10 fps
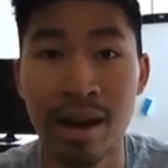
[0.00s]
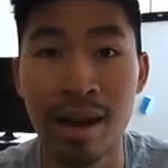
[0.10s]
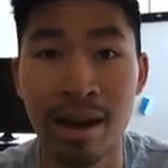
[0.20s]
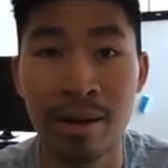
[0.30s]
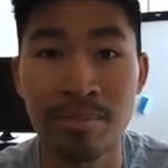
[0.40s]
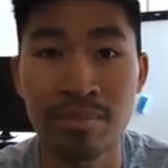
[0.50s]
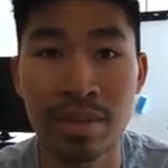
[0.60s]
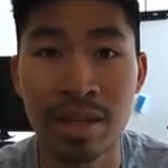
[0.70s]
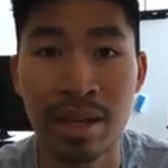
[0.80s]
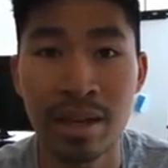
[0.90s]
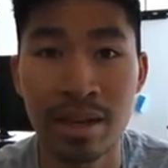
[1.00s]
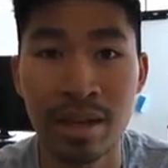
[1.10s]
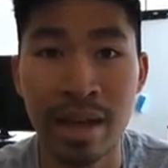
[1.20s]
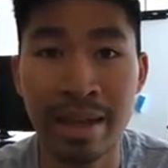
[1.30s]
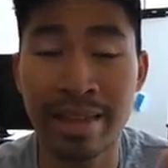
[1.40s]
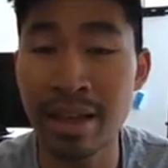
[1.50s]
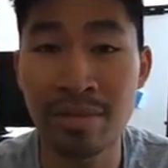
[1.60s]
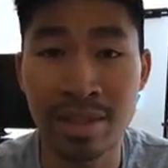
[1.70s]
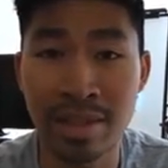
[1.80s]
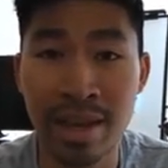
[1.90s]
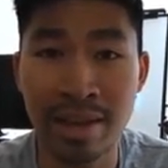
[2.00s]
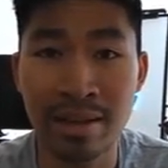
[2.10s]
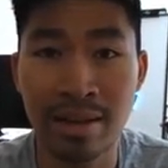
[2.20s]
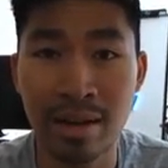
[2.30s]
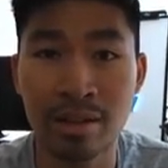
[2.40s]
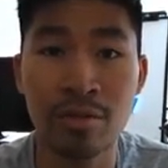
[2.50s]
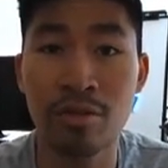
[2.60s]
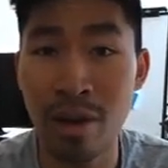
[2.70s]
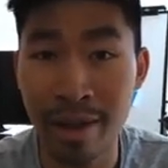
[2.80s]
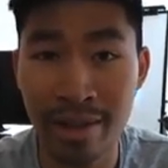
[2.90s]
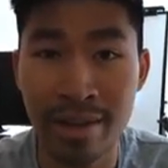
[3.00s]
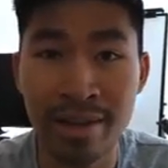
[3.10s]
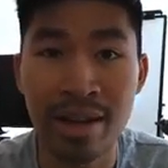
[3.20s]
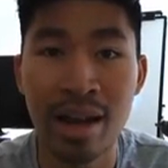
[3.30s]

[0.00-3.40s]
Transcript: at the end of the day on a Friday.